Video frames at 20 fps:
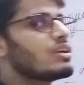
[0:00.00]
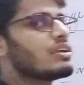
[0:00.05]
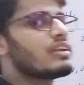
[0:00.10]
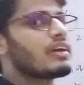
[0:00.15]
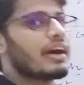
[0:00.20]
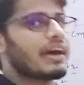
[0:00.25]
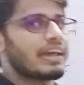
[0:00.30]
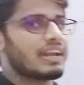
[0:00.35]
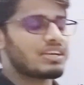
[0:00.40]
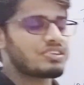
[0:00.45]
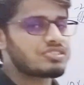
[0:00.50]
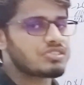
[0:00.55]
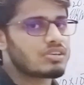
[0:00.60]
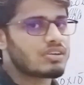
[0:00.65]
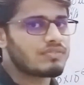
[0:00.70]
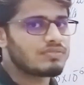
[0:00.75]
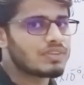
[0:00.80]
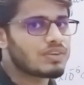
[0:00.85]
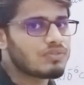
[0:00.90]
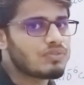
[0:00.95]
the direction
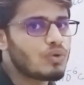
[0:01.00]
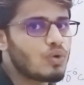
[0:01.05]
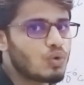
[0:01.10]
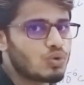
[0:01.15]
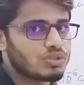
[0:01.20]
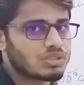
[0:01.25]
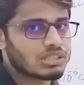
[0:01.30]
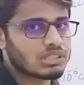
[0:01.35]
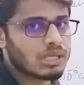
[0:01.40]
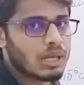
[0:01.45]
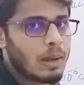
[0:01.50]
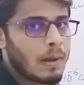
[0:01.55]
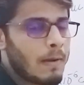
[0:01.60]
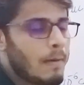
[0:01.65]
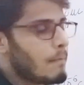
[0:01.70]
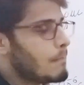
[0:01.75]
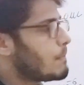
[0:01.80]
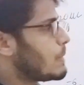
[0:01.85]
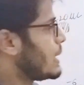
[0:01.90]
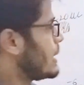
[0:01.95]
of the force.
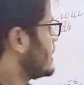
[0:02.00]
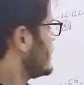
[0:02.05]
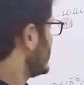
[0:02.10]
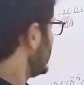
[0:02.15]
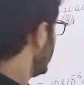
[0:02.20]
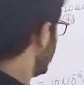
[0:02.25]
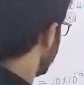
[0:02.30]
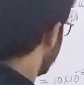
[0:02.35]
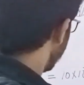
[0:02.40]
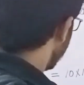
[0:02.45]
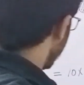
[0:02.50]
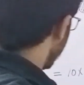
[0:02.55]
But